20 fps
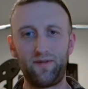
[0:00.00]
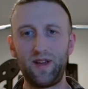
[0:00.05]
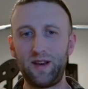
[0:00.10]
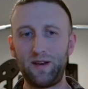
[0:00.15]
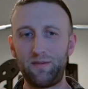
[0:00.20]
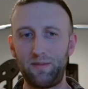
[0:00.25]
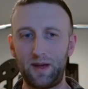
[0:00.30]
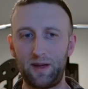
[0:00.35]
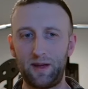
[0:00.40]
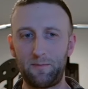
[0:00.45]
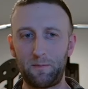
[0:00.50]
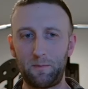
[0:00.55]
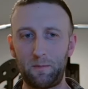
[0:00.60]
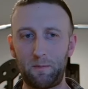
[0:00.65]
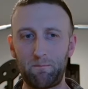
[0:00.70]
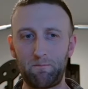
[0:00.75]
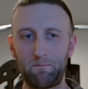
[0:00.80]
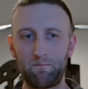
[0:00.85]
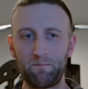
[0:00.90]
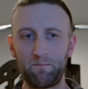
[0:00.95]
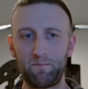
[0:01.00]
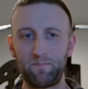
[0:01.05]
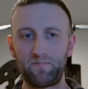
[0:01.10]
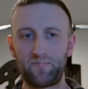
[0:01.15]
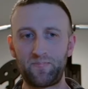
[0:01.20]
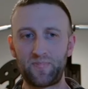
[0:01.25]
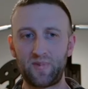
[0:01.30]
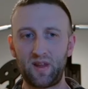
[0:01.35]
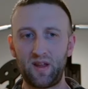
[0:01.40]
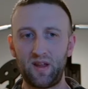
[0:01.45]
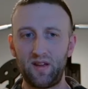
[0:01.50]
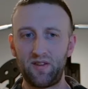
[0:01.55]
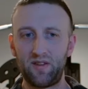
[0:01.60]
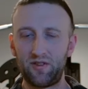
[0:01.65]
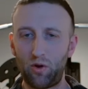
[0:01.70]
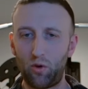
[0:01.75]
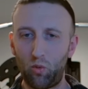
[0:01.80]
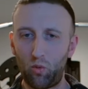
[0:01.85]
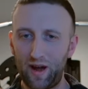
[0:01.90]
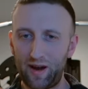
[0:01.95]
Feed me.
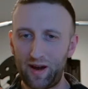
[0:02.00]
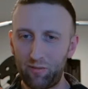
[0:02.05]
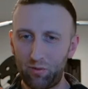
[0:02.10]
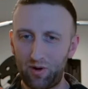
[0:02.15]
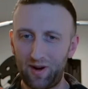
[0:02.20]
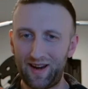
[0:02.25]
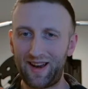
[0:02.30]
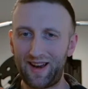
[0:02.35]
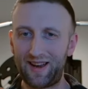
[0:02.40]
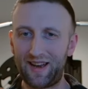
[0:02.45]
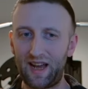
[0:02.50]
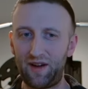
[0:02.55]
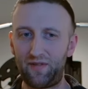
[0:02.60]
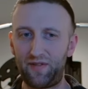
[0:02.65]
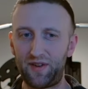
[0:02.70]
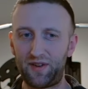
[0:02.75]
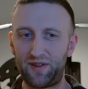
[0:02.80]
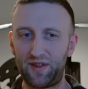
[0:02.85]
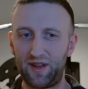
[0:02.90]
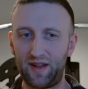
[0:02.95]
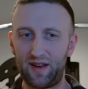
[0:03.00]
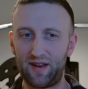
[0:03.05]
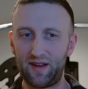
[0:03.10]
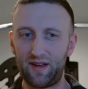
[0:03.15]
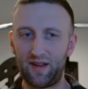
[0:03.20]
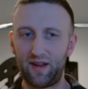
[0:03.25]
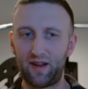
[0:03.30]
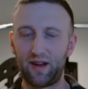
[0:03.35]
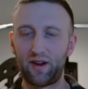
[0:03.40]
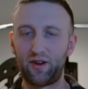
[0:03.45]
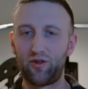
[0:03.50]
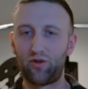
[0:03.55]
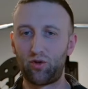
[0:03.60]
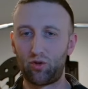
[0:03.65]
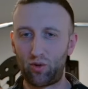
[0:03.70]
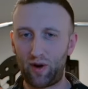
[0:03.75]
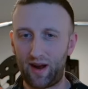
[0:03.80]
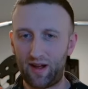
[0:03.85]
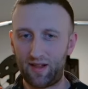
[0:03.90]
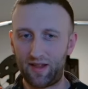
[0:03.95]
So when we're in a deficit,
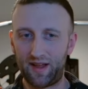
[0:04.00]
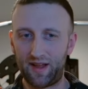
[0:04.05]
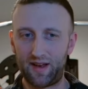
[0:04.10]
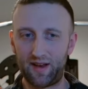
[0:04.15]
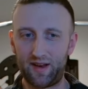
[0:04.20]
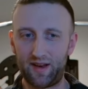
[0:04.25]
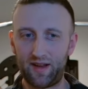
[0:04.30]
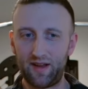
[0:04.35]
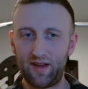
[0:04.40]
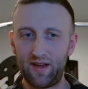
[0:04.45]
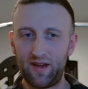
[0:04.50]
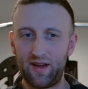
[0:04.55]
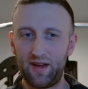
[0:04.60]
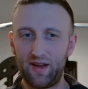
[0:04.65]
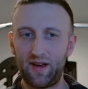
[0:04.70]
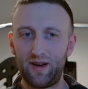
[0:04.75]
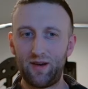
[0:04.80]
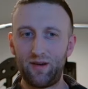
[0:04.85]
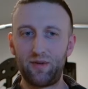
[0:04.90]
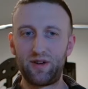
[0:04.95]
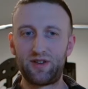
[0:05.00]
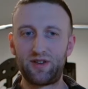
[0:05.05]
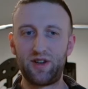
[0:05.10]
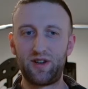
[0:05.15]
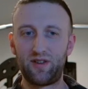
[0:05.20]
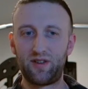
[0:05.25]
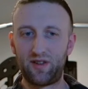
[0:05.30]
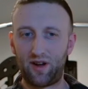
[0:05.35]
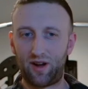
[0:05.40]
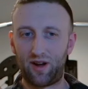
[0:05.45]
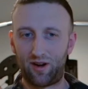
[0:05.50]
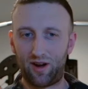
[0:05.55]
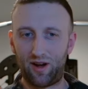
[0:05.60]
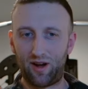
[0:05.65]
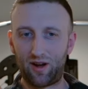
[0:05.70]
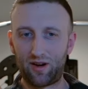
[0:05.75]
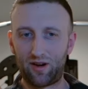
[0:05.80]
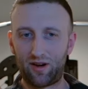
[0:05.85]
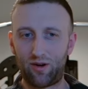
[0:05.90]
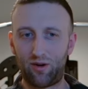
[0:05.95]
ghrelin, which is our
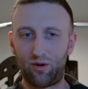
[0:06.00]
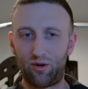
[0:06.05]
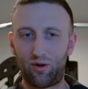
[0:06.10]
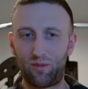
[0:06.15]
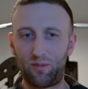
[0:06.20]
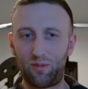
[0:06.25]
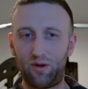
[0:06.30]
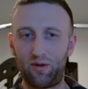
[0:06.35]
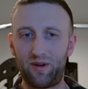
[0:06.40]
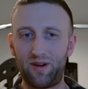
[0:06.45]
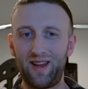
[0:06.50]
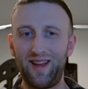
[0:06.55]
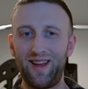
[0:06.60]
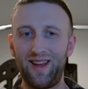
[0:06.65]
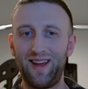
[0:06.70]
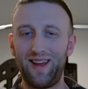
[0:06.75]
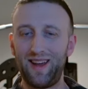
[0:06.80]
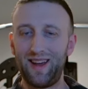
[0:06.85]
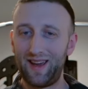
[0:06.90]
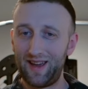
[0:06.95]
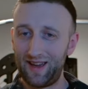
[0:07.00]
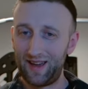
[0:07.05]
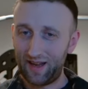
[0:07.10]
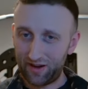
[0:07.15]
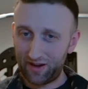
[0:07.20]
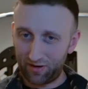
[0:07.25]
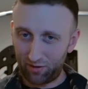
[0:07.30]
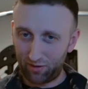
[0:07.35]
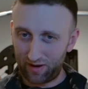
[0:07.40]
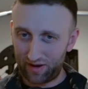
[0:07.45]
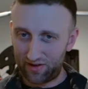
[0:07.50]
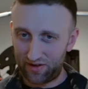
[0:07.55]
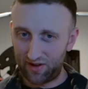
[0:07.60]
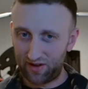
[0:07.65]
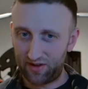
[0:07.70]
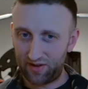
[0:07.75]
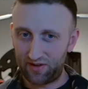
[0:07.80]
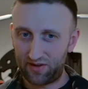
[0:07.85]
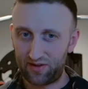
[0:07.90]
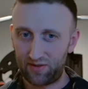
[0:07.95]
hunger hormone,
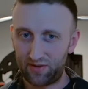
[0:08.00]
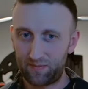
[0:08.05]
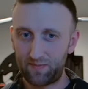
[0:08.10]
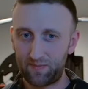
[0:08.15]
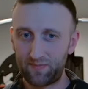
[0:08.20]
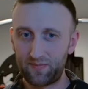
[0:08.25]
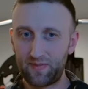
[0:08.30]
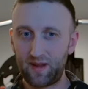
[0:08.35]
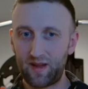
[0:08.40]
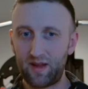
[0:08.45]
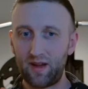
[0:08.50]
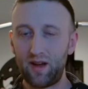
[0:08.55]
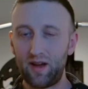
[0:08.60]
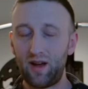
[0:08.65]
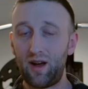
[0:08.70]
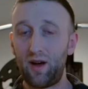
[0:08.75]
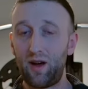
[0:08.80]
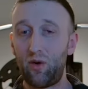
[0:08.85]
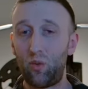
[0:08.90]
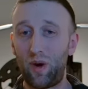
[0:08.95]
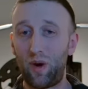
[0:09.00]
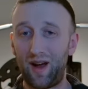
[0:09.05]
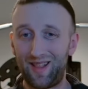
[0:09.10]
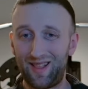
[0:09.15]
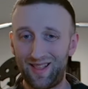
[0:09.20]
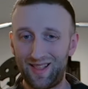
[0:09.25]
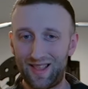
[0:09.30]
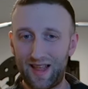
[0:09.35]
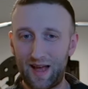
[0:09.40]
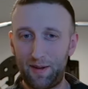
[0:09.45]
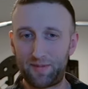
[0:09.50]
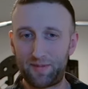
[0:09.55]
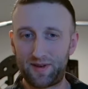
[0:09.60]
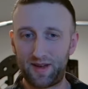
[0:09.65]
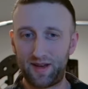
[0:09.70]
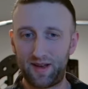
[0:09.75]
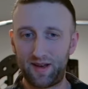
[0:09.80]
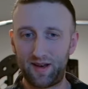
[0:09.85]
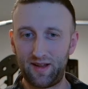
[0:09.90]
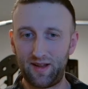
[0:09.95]
increases, while
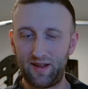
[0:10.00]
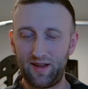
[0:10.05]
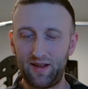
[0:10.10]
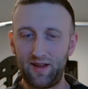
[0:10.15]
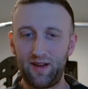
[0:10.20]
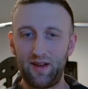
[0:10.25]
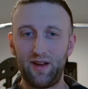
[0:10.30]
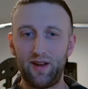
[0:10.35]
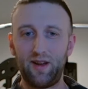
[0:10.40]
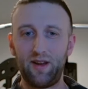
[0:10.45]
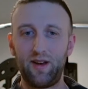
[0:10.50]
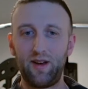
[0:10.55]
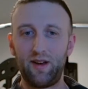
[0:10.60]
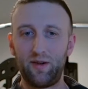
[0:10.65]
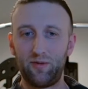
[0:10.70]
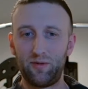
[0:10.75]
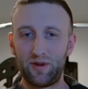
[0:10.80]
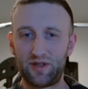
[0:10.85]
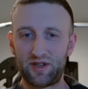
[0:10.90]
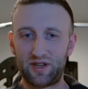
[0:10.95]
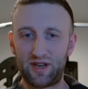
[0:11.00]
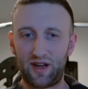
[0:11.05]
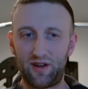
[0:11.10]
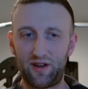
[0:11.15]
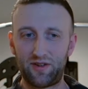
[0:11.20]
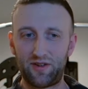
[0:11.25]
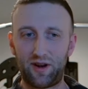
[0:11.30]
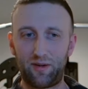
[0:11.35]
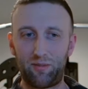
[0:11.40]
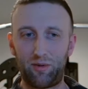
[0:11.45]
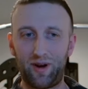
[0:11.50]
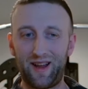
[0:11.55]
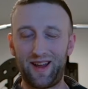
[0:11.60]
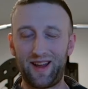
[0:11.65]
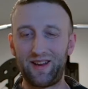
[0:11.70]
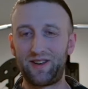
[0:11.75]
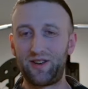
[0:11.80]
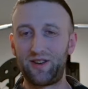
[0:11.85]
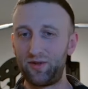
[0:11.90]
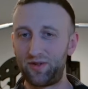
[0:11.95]
leptin, which tells our
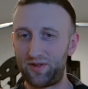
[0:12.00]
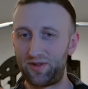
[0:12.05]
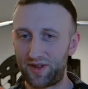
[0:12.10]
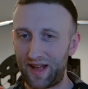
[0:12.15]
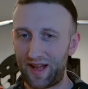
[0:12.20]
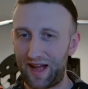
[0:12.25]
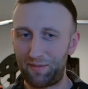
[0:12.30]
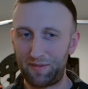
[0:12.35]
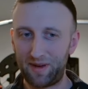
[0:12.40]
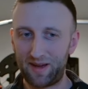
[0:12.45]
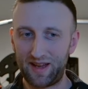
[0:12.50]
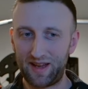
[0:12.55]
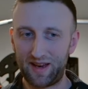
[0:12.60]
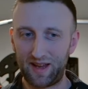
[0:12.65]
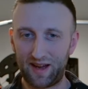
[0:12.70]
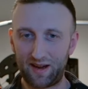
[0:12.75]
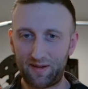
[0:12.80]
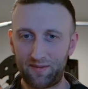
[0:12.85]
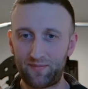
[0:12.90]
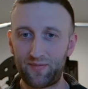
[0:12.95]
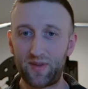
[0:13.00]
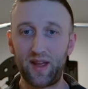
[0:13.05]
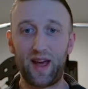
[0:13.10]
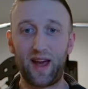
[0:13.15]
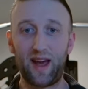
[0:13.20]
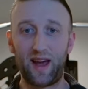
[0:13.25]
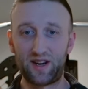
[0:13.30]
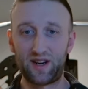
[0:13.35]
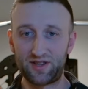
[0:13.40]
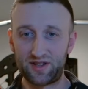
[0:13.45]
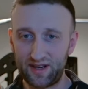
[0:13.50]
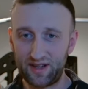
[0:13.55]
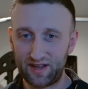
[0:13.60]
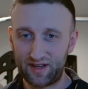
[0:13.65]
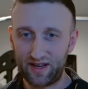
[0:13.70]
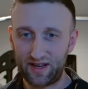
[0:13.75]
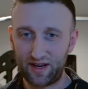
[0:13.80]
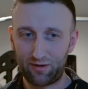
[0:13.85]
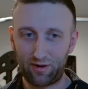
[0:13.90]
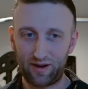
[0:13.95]
brain to stop eating, actually
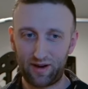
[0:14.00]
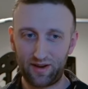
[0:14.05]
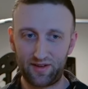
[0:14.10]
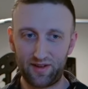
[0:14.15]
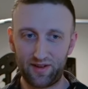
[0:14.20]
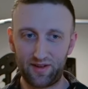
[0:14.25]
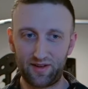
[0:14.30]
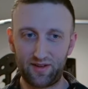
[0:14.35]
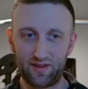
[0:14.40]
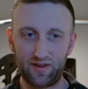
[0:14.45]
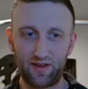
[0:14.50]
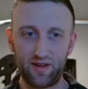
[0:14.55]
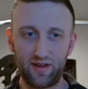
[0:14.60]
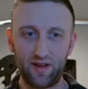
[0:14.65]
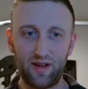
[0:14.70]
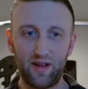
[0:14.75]
decreases.